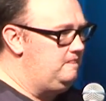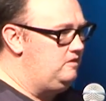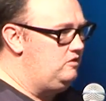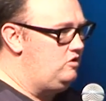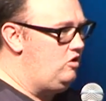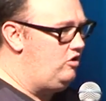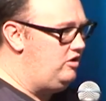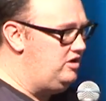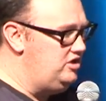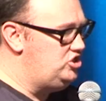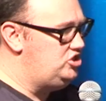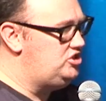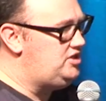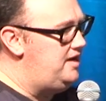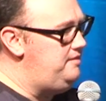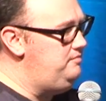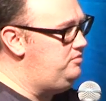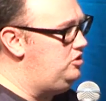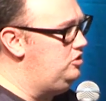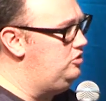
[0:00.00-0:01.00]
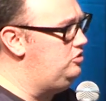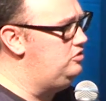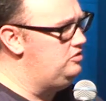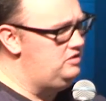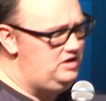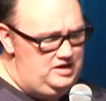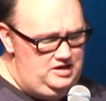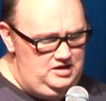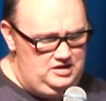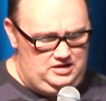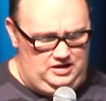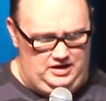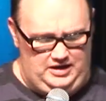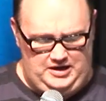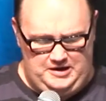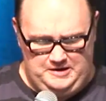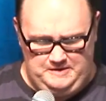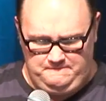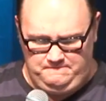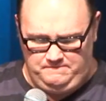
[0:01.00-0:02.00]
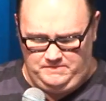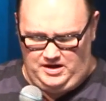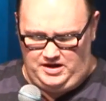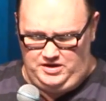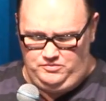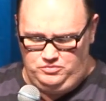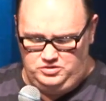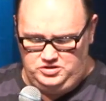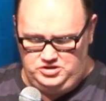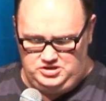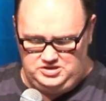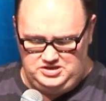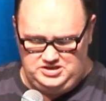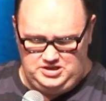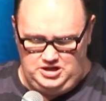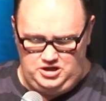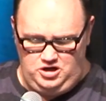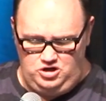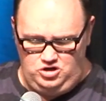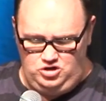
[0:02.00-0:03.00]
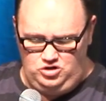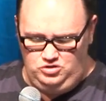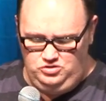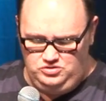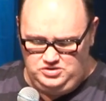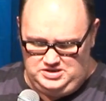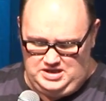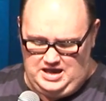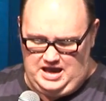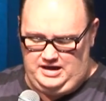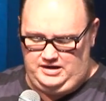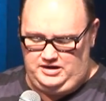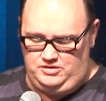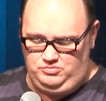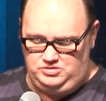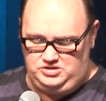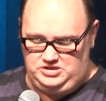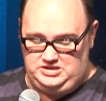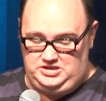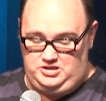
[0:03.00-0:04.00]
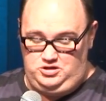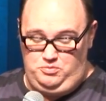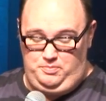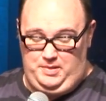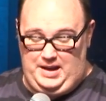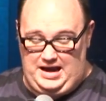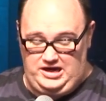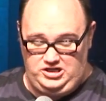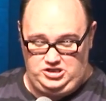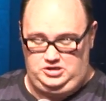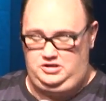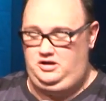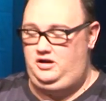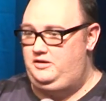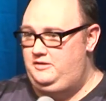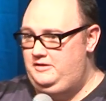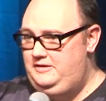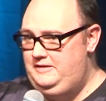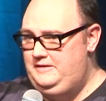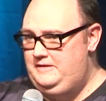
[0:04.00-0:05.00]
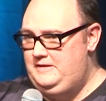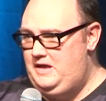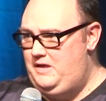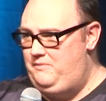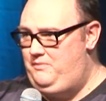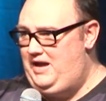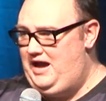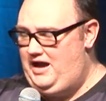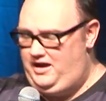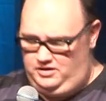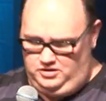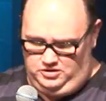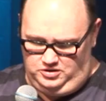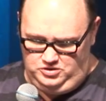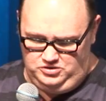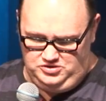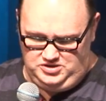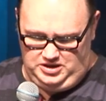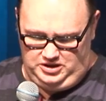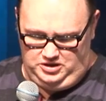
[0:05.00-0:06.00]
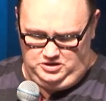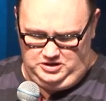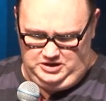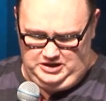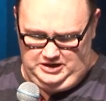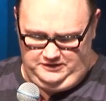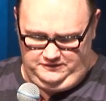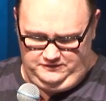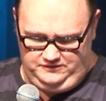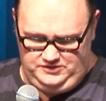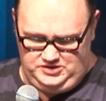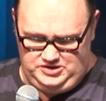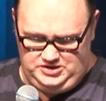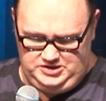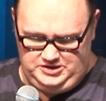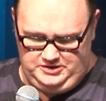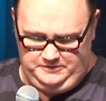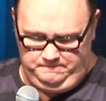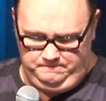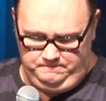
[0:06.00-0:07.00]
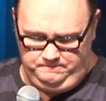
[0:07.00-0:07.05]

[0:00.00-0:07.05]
God has shaped you uniquely and He wants to see you use that, and He wants to see you passionate about using your gifts.